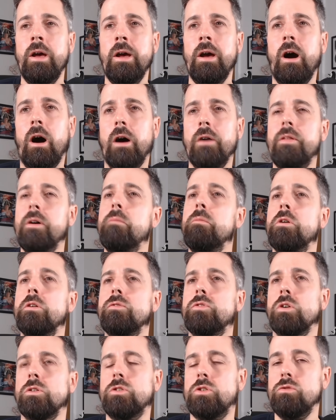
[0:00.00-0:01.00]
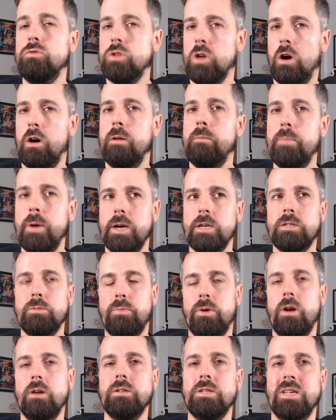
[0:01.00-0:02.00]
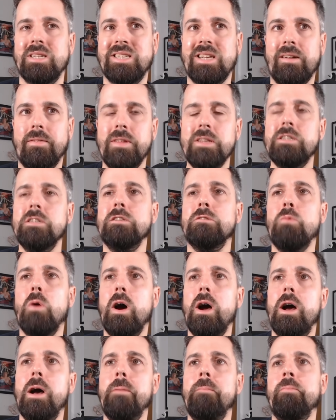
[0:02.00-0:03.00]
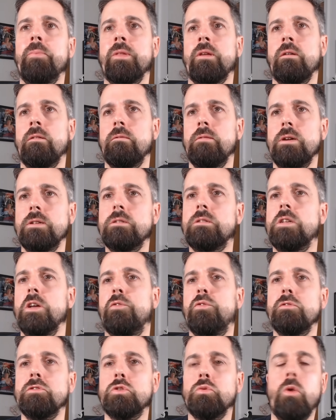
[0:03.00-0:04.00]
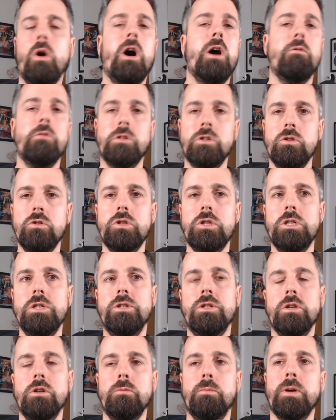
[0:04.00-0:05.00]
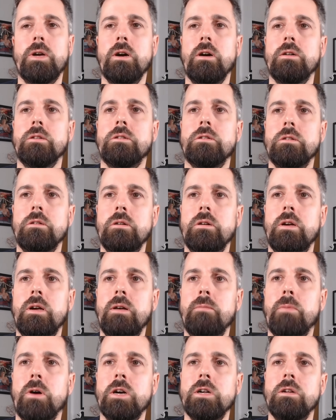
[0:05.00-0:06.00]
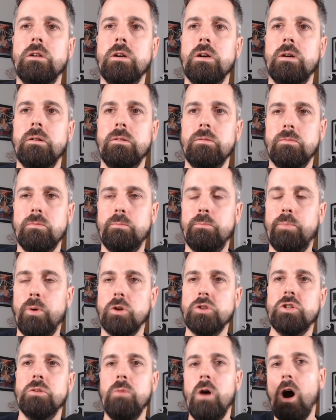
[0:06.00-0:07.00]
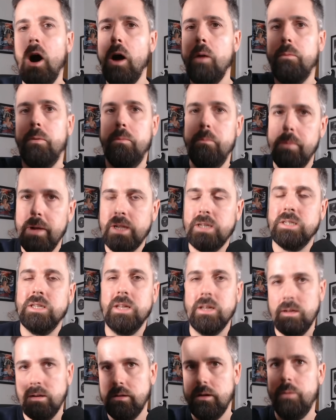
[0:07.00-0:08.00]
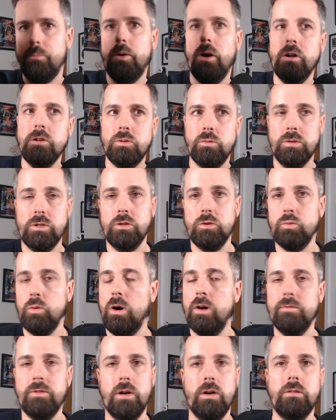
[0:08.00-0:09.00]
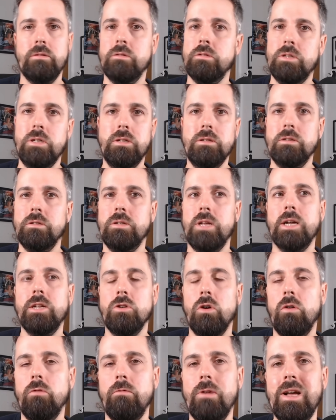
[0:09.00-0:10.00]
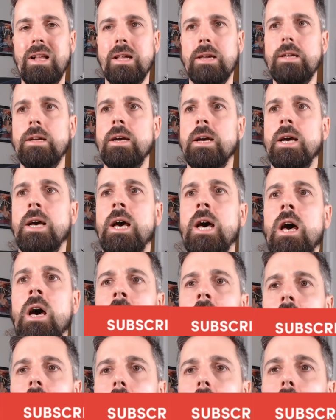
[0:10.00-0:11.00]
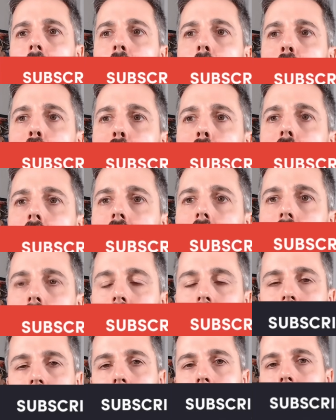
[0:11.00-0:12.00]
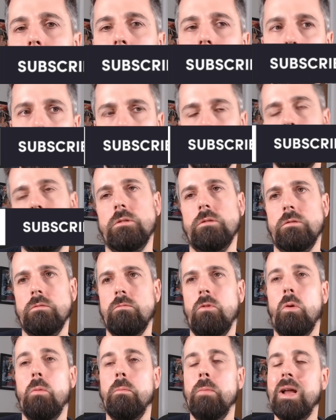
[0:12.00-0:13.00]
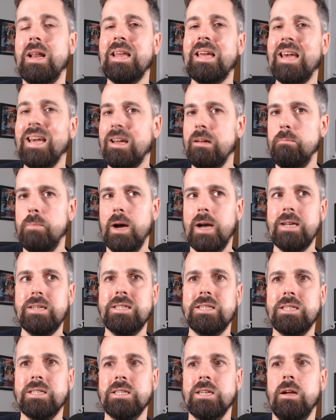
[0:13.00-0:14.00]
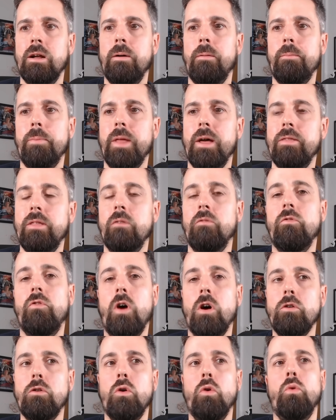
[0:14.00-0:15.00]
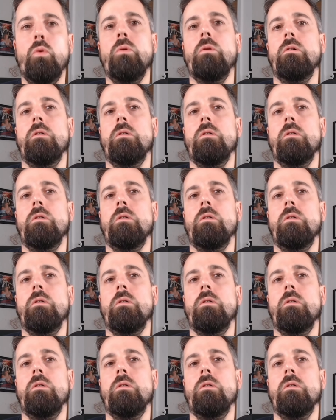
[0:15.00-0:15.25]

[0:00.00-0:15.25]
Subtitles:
I then moved on to time-based processing. And this is where it's different to what I would usually do, because in my bottom-up mixing approach, which is what I've done since day dot really, I would do the drums, well, mainly kick and bass, and then vocal.